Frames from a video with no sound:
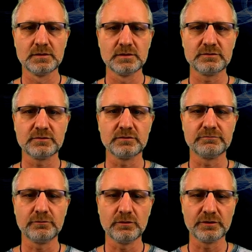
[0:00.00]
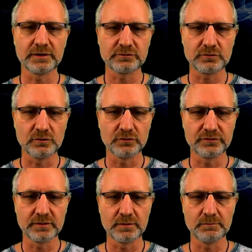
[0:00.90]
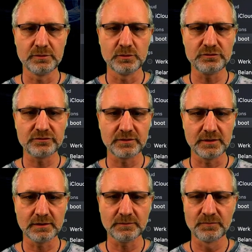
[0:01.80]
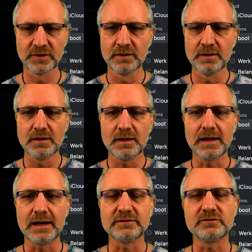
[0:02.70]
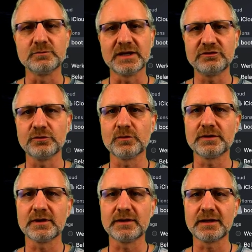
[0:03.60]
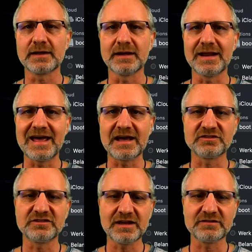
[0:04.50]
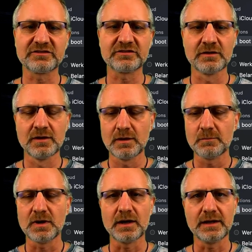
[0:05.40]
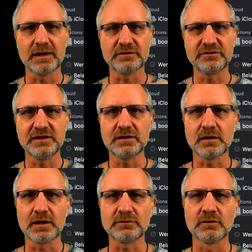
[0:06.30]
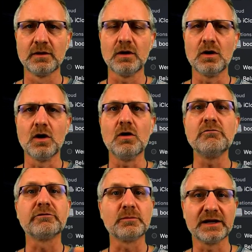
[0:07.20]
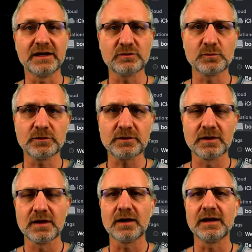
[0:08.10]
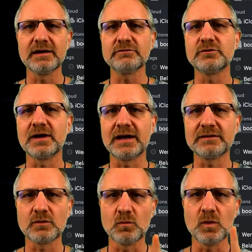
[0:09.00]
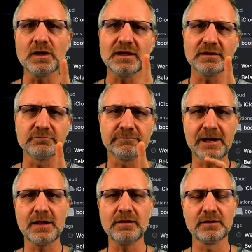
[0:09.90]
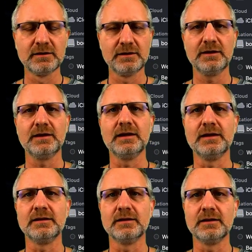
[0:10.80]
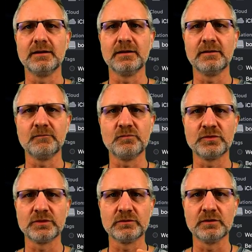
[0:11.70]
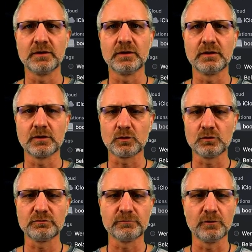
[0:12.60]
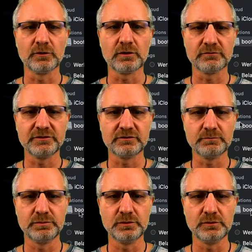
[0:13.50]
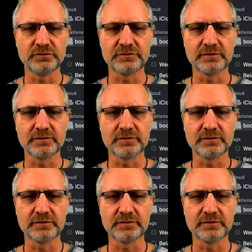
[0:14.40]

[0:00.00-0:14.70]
So the folder is called boot here. And to make sure that I can access my SD card over my network, I have to add one little file in the root folder of this boot